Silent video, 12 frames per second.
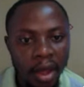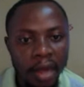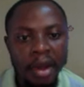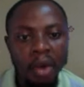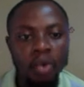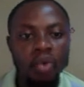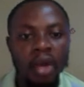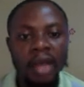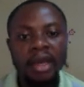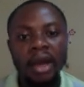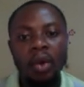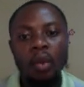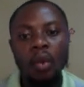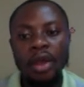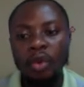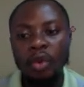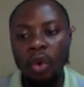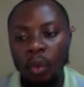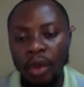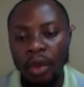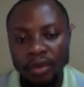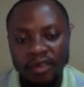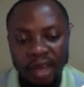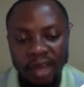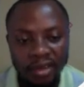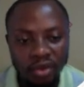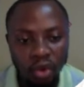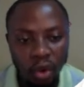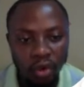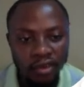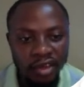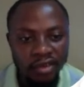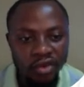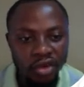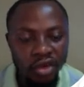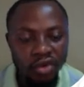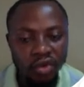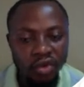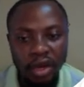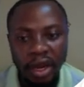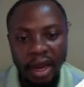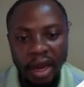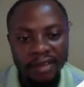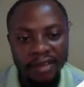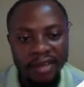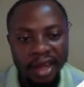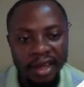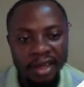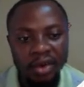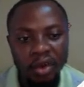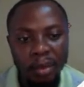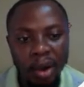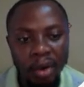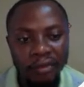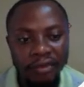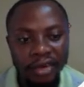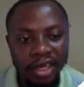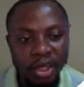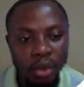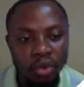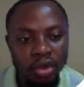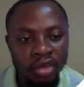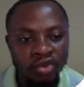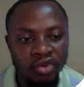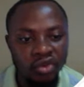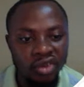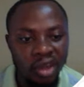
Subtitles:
Now look at when you're selecting your audience, you realize that the number of reach will reduce.